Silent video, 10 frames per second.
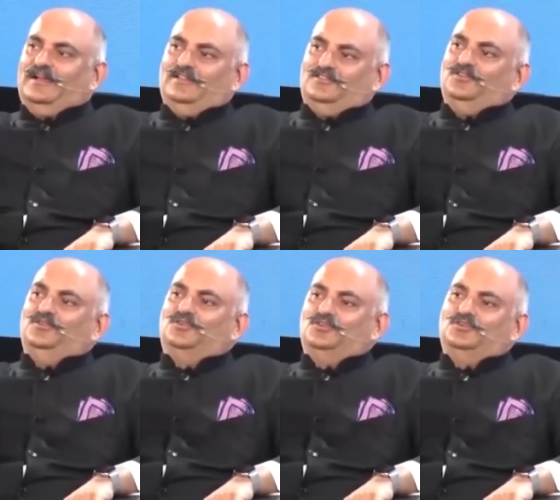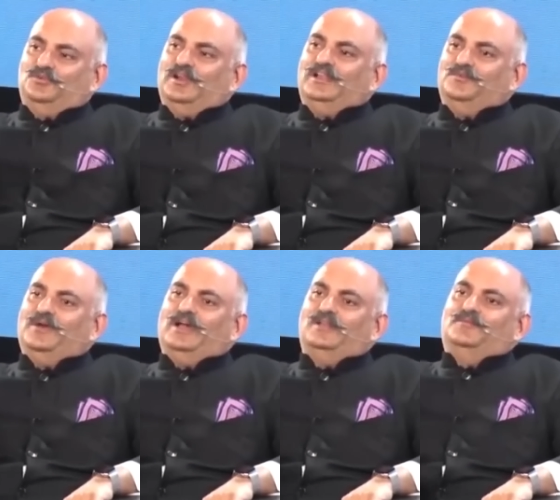And so you could do really well